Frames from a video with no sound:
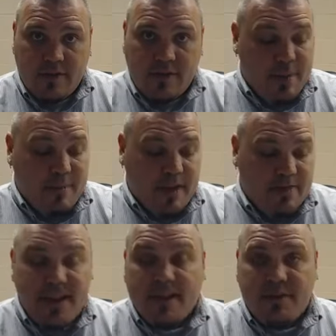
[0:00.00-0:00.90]
That makes
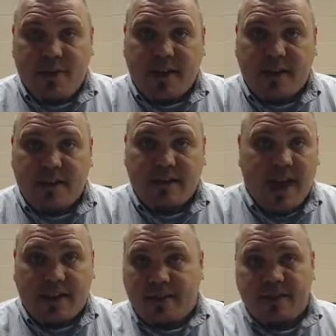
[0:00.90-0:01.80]
sense, because
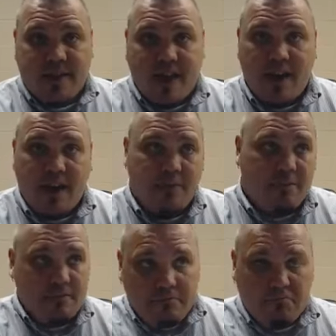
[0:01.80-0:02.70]
at this
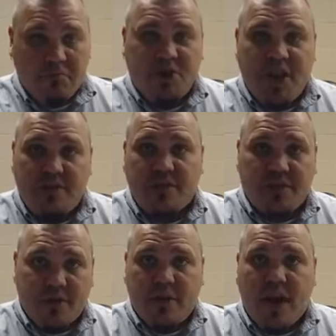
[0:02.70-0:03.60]
time,
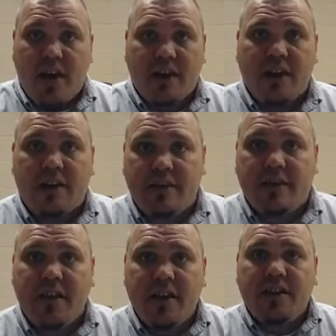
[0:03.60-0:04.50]
Jesus is talking.
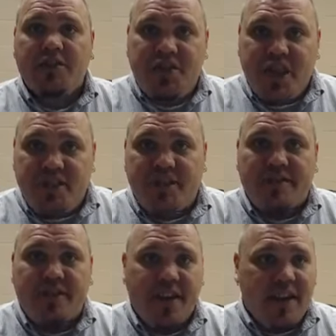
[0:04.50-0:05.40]

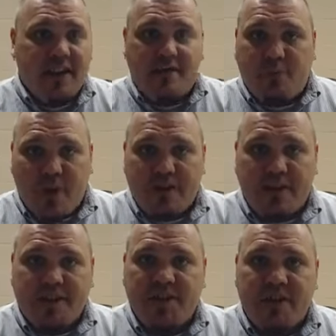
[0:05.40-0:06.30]
Jesus is
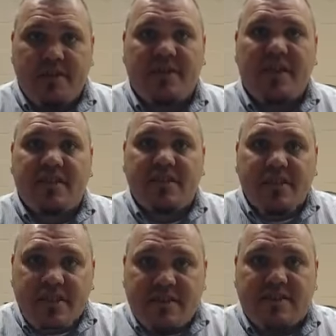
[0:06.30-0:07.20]
present. Jesus
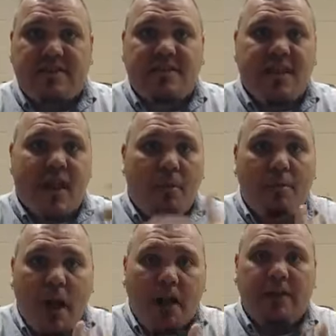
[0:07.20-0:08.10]
exists
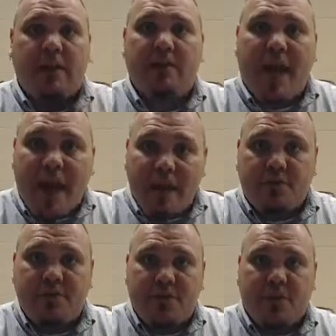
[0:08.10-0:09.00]
among them
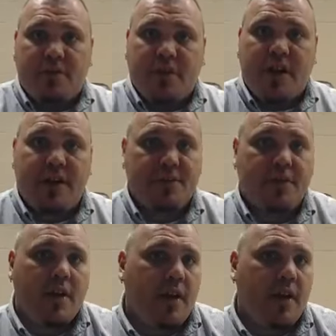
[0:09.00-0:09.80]
as the Son of God, as